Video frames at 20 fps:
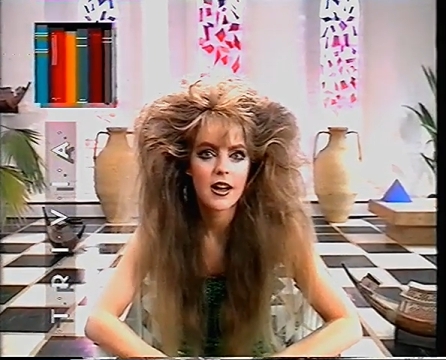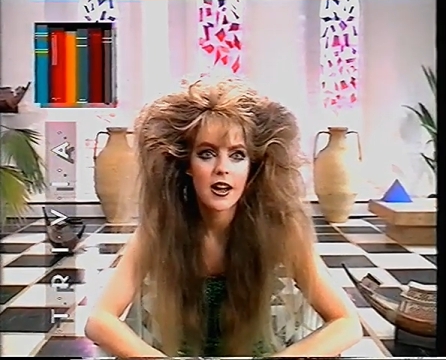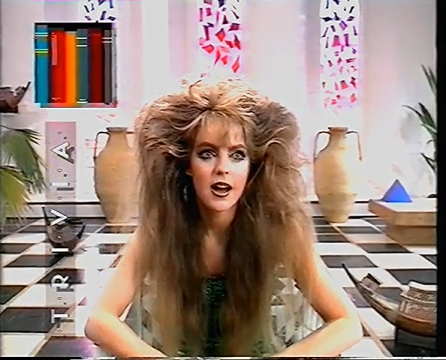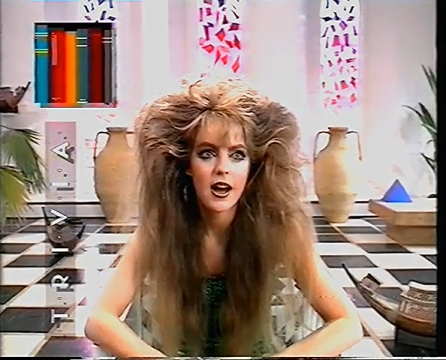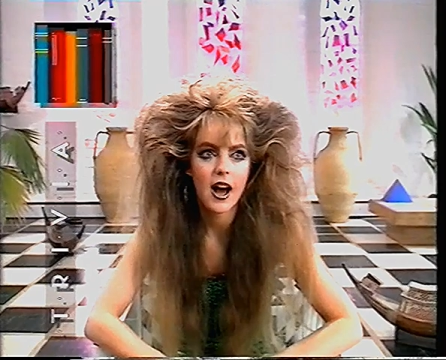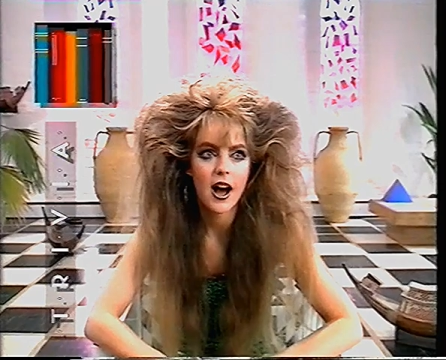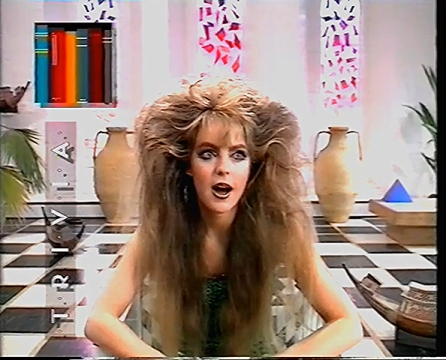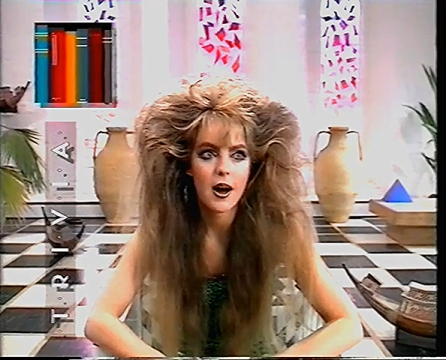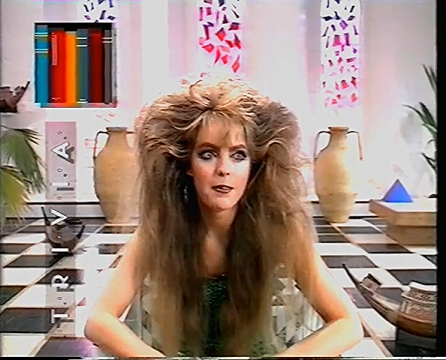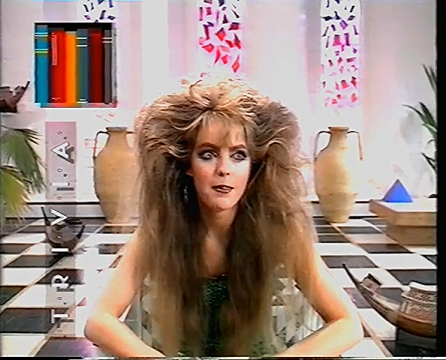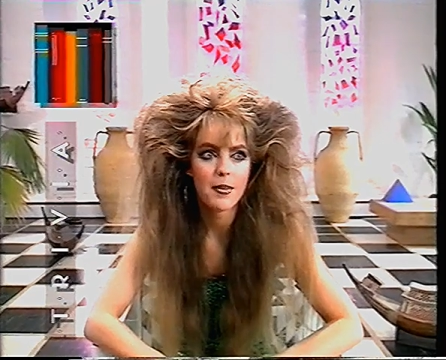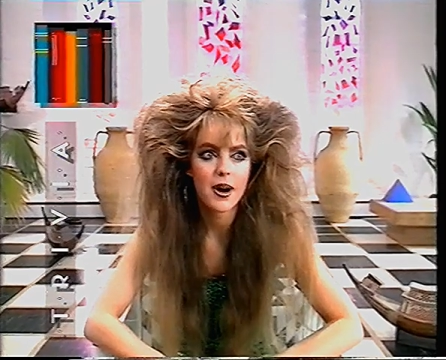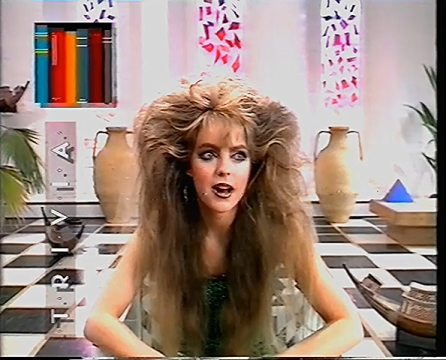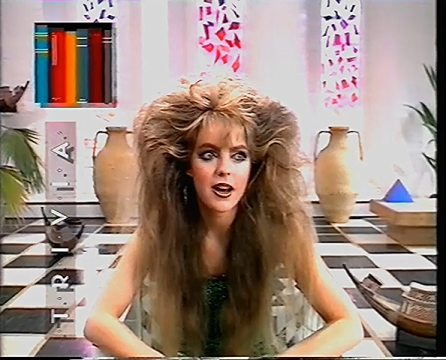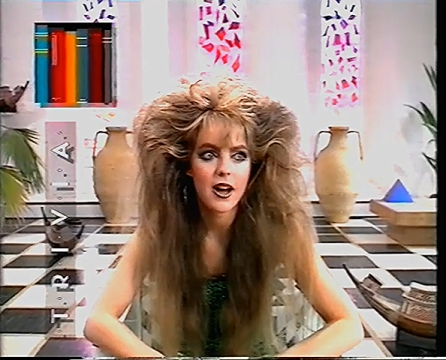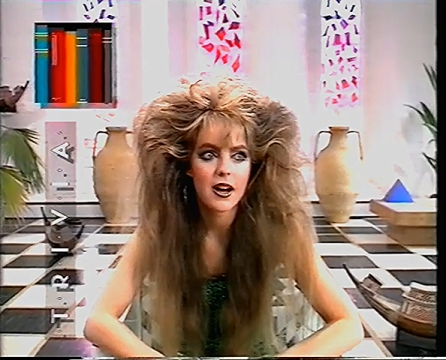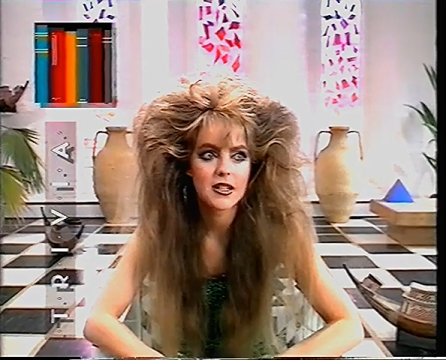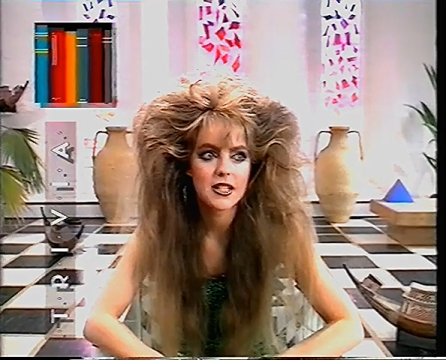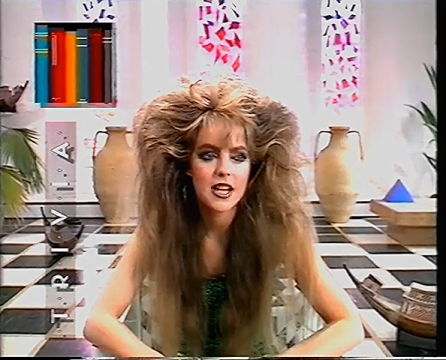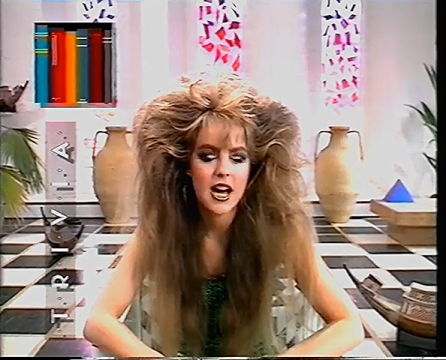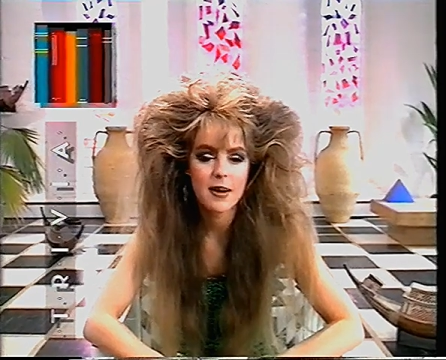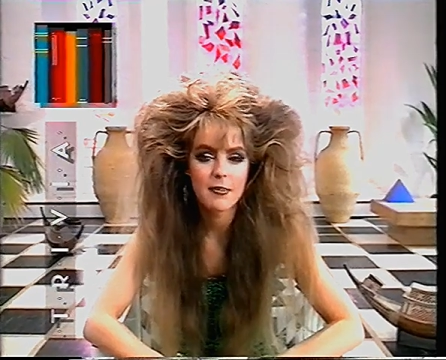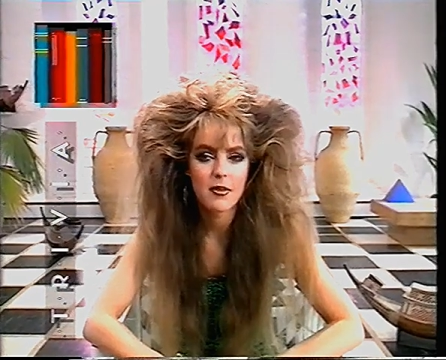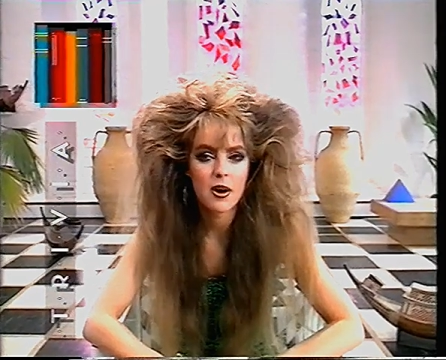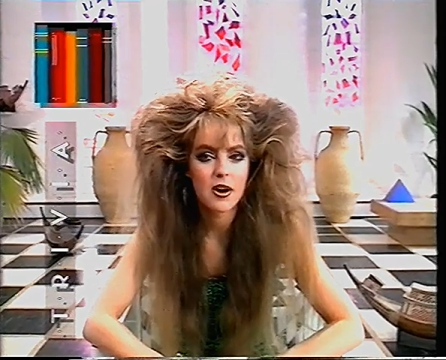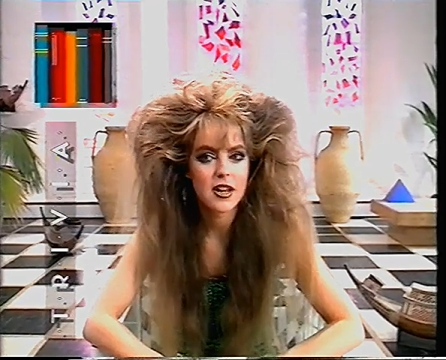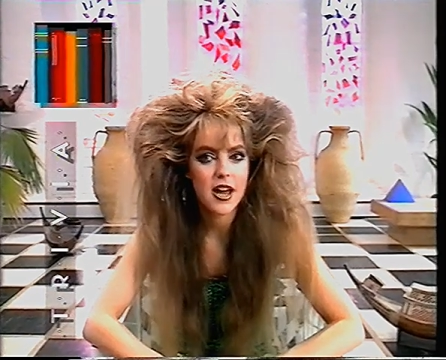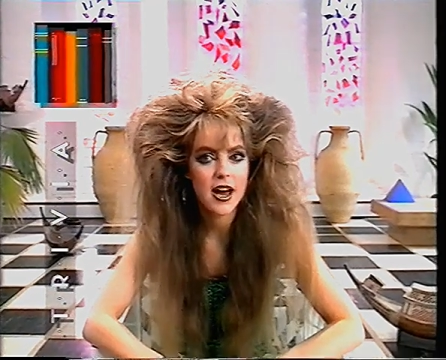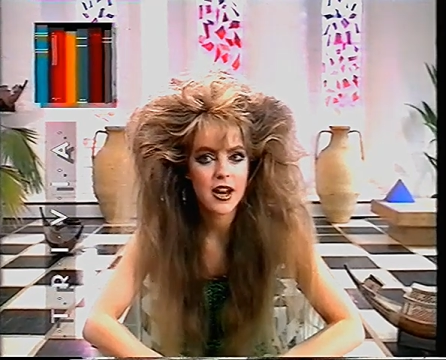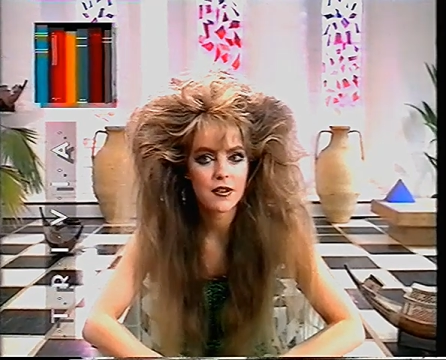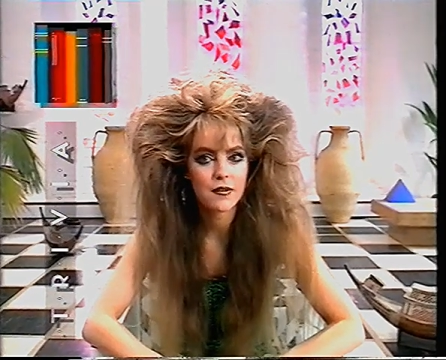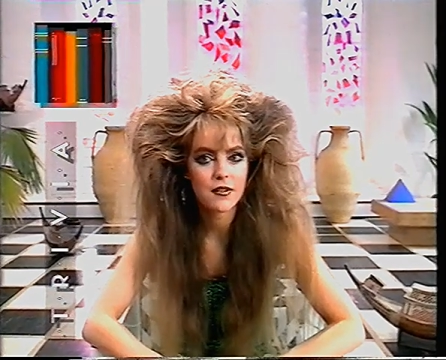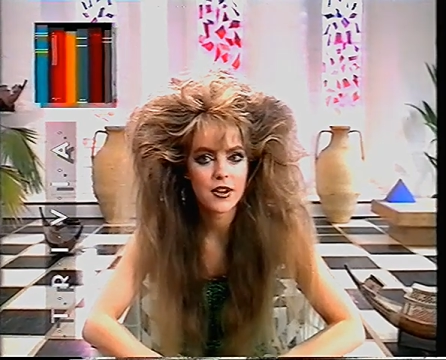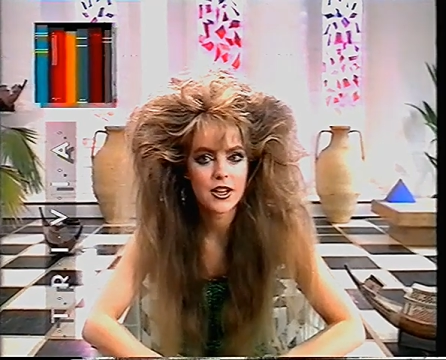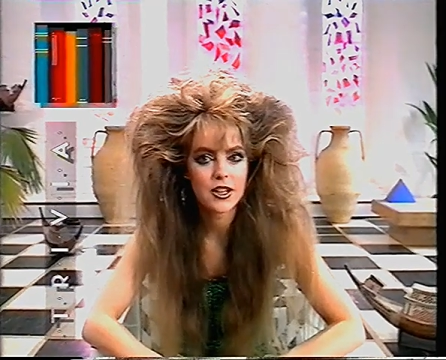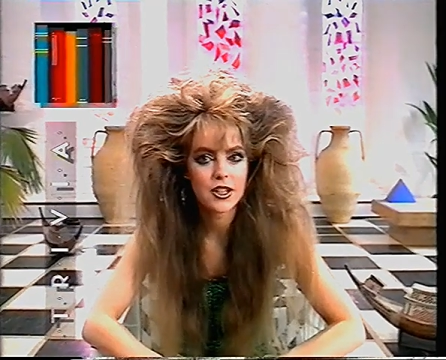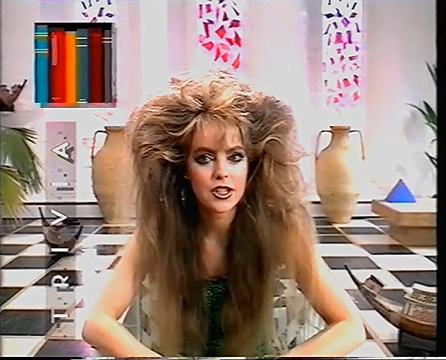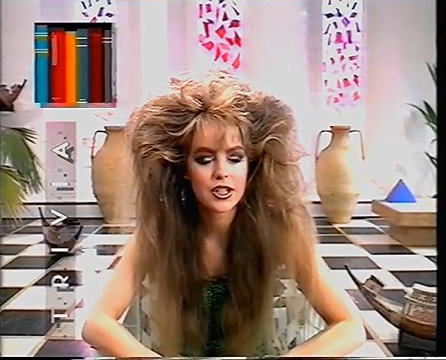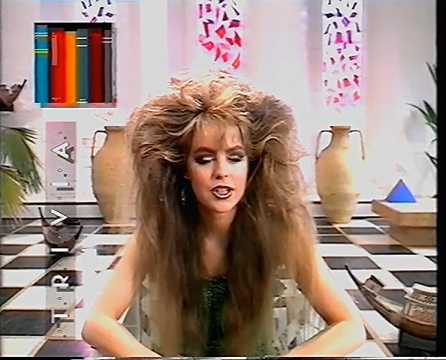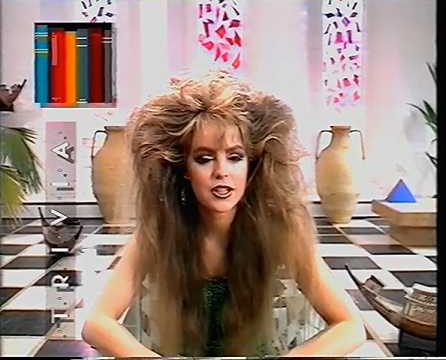I like Tamar
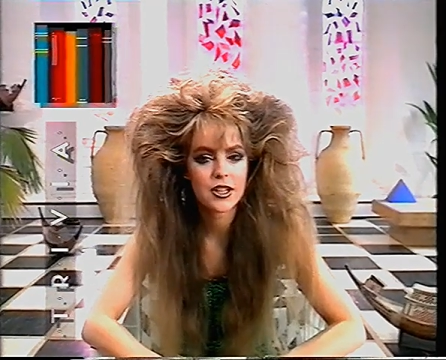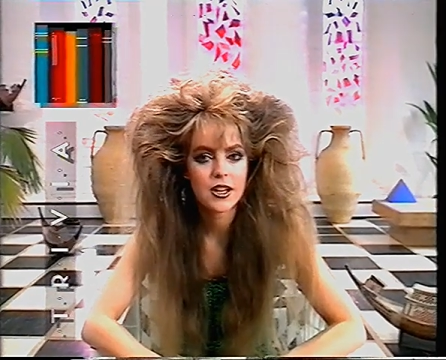Yanovich.